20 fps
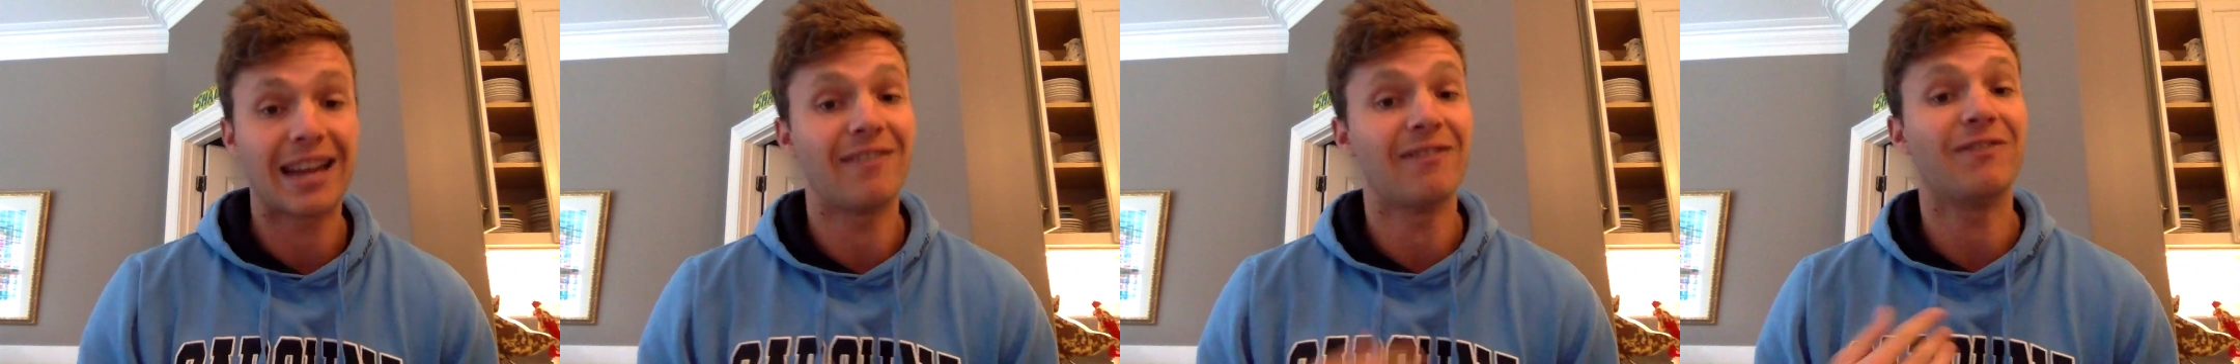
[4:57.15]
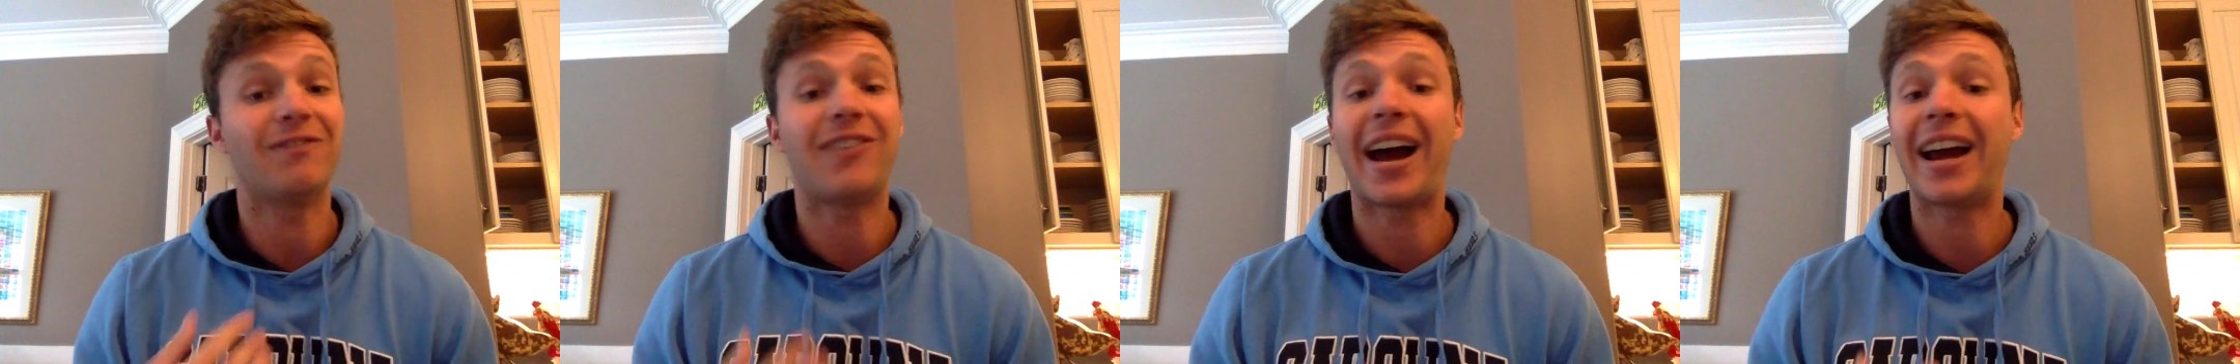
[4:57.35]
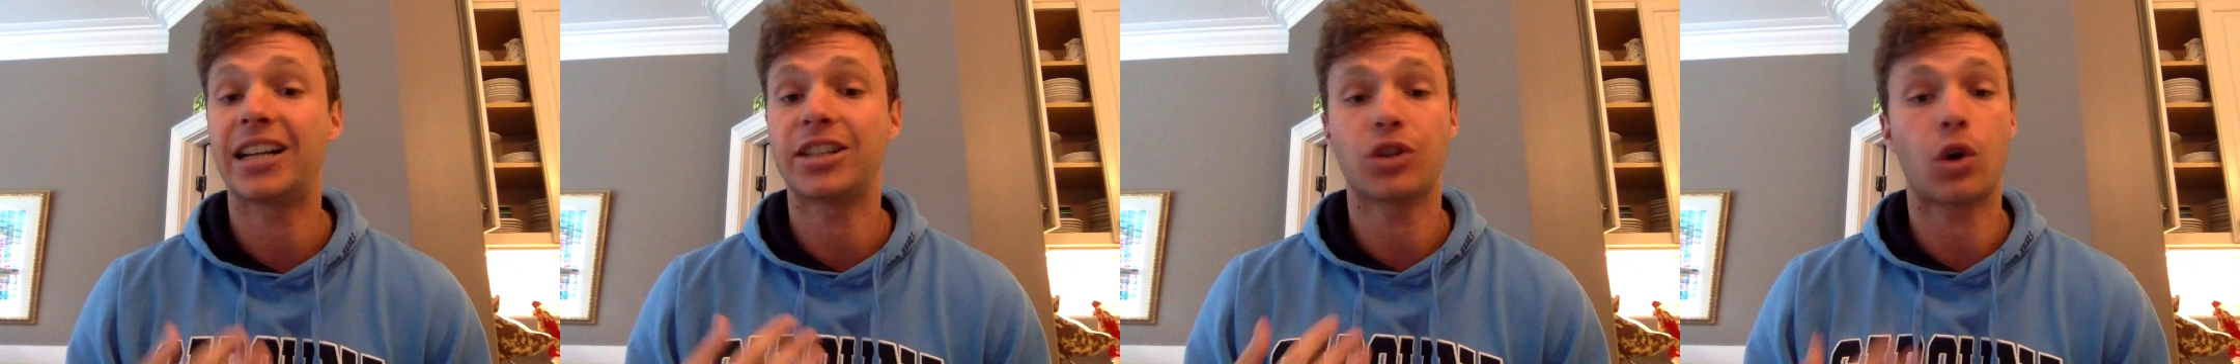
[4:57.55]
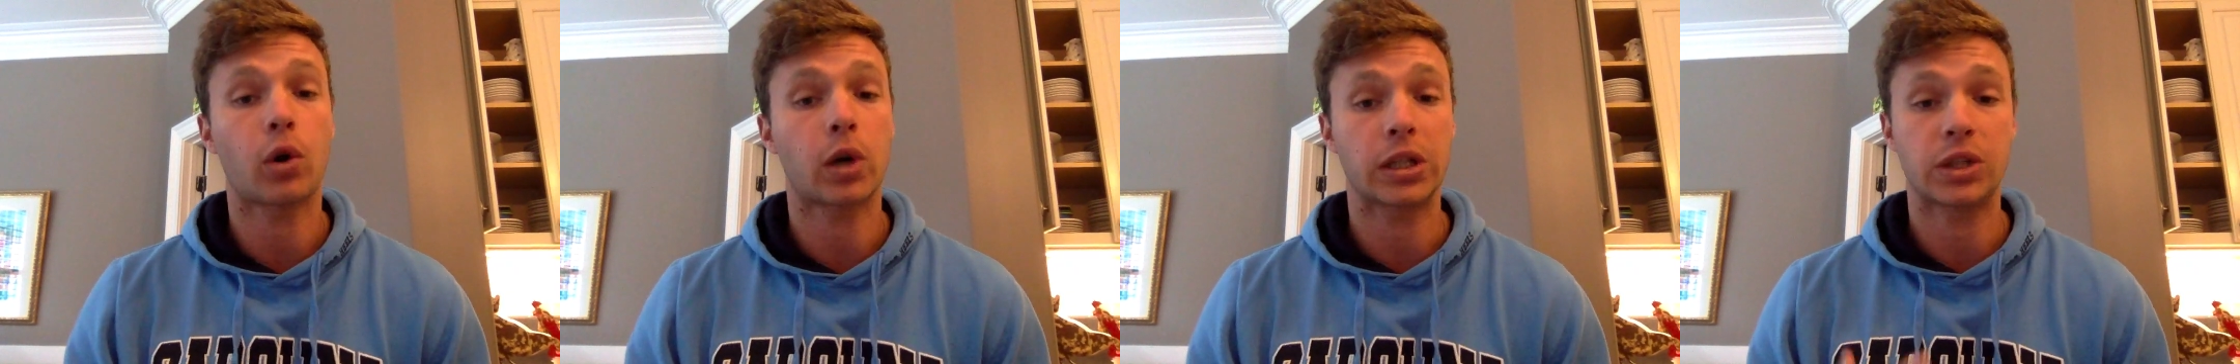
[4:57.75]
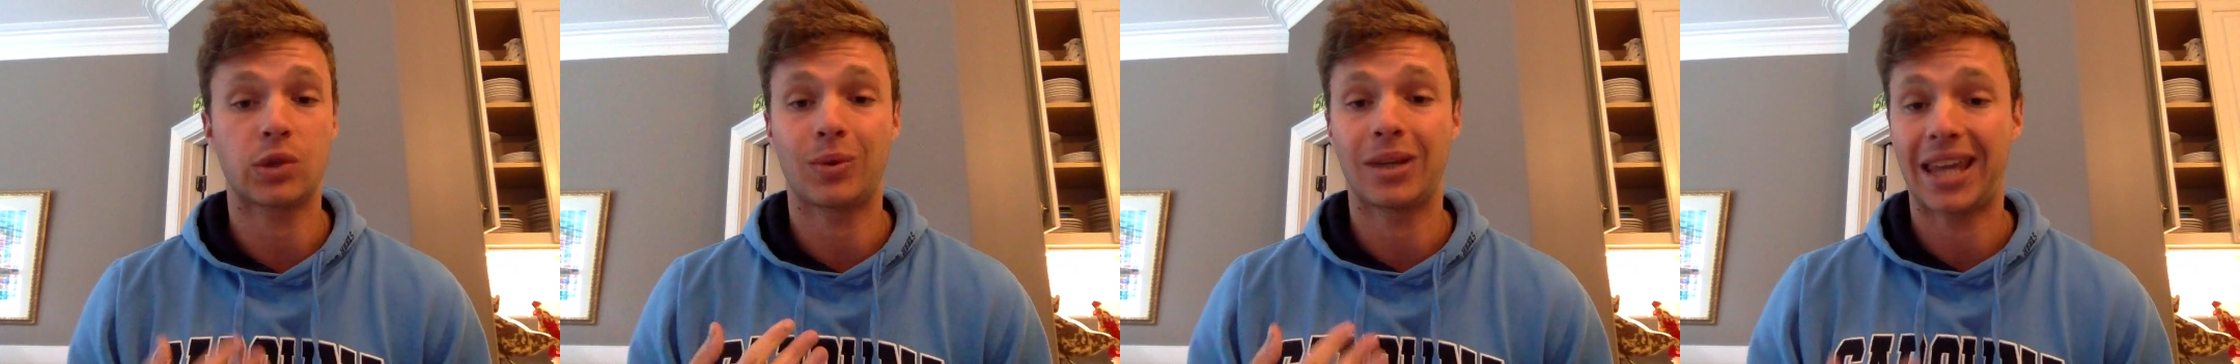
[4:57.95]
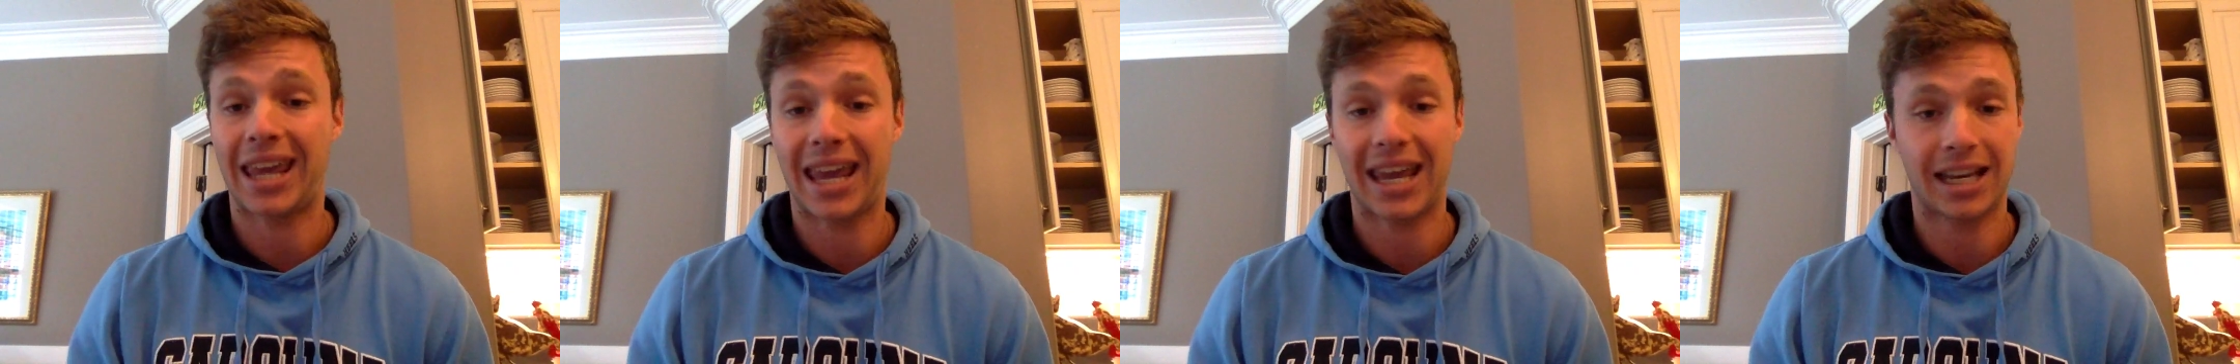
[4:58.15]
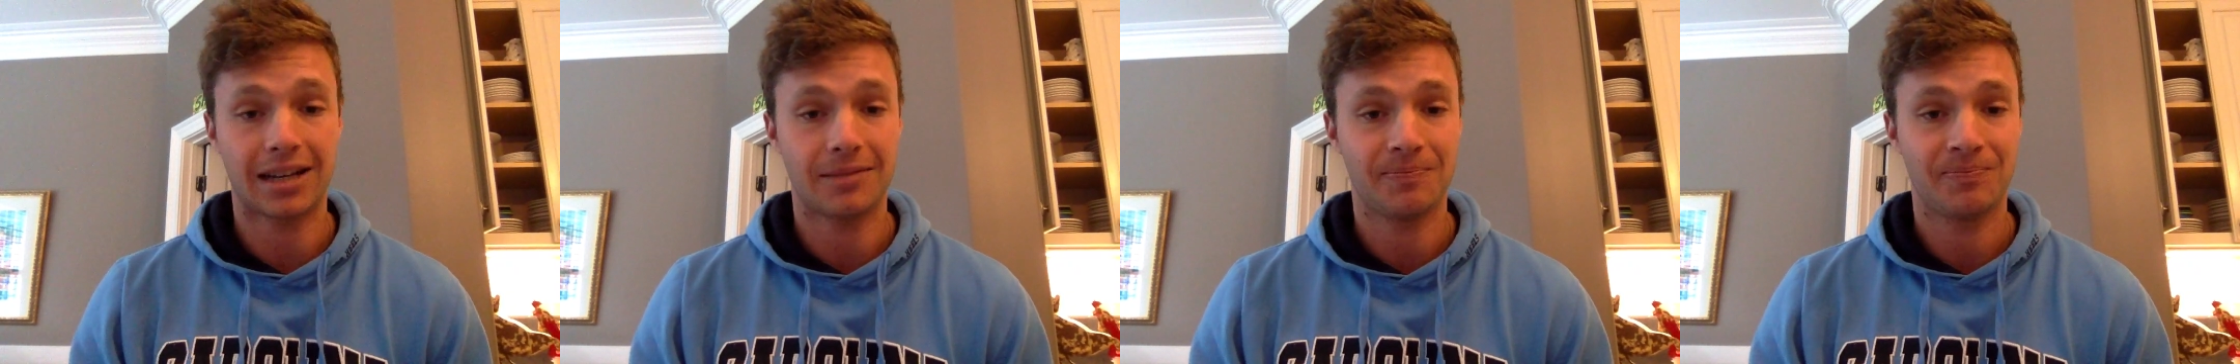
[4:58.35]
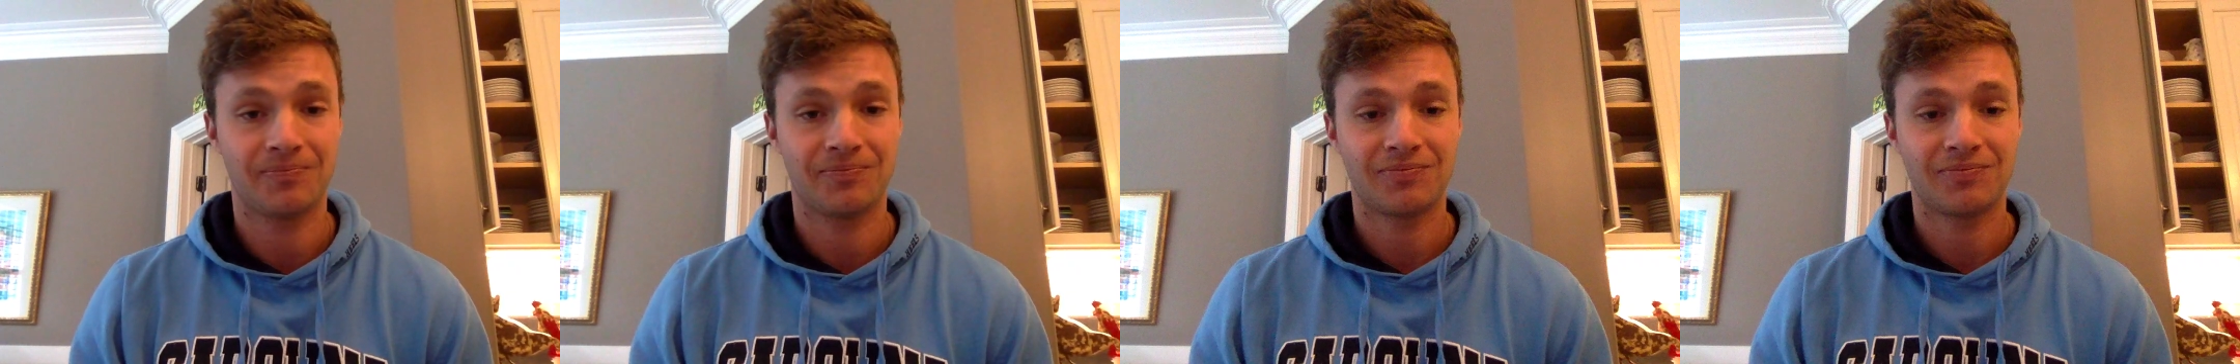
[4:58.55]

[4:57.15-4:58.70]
and fight as hard as we can.